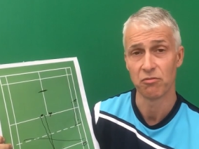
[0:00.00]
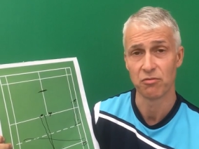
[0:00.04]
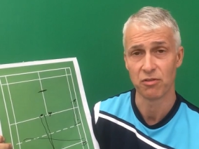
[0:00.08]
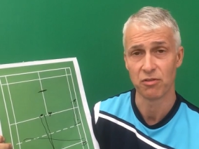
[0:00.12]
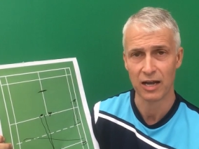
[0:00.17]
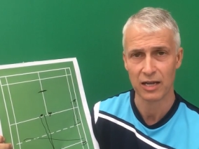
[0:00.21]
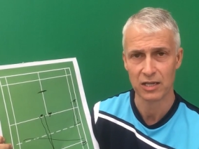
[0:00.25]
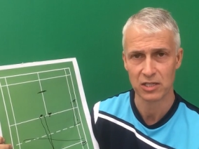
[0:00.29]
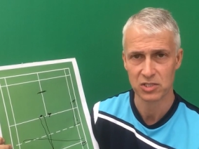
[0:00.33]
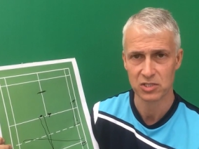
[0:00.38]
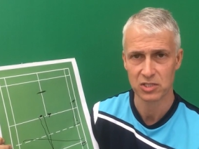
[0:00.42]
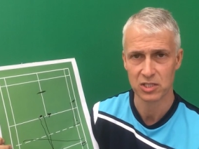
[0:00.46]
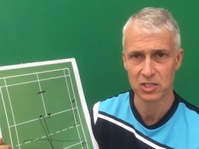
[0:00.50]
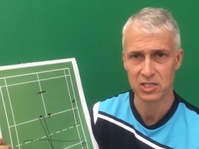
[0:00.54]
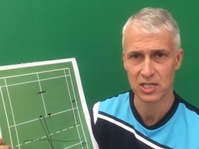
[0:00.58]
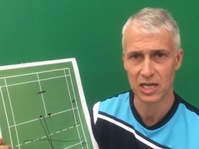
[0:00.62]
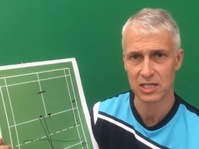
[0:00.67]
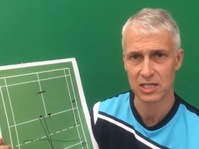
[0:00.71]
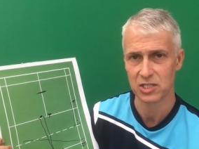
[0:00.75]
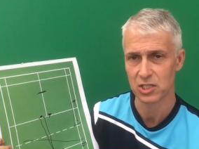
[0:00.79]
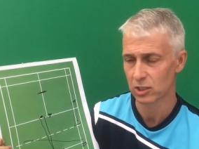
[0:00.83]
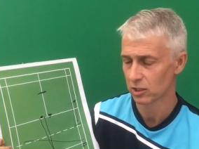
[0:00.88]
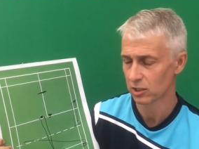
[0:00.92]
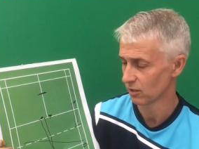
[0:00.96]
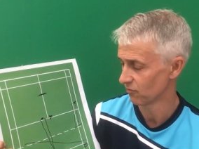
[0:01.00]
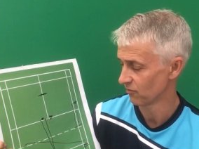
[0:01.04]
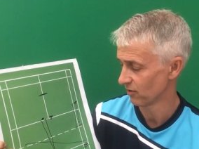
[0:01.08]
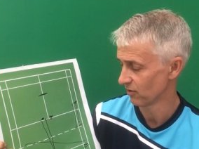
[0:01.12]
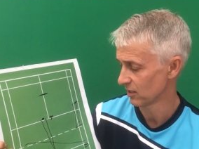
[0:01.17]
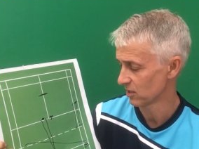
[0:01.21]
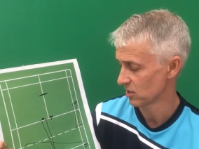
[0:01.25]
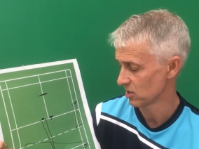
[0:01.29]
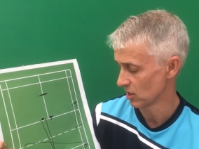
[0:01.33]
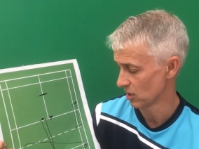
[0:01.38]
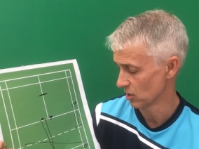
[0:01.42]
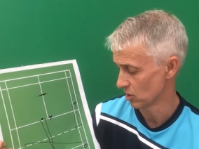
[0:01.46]
That's the tactical
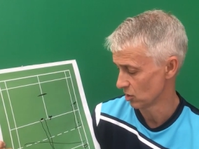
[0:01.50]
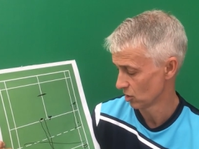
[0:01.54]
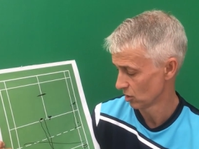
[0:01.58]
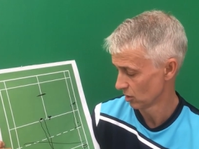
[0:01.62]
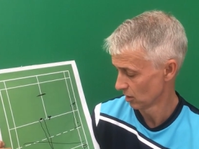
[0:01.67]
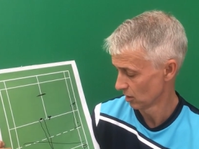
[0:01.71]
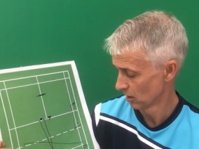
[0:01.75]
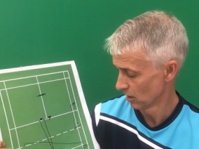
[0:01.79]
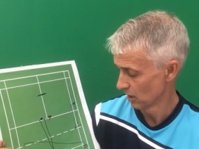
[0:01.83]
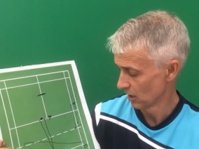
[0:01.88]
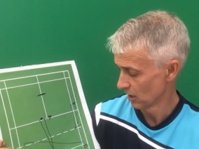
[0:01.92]
advantage.